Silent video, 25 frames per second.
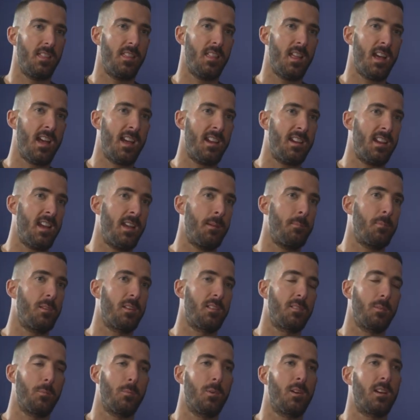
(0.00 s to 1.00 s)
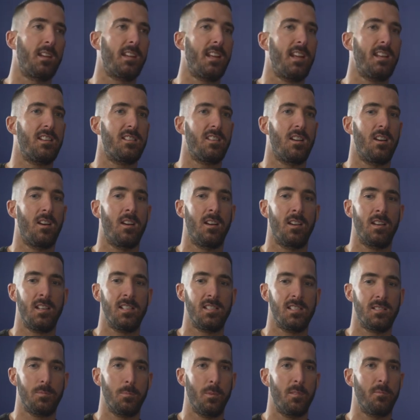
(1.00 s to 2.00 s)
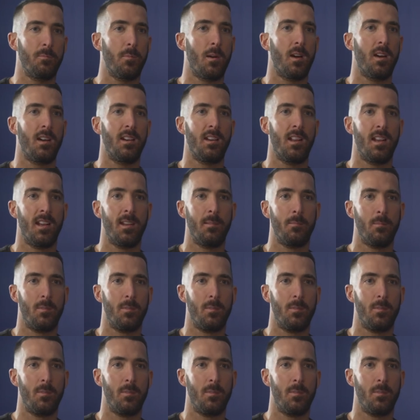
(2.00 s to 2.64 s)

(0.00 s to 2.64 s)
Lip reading: their name doesn't want to get tarnished with my name.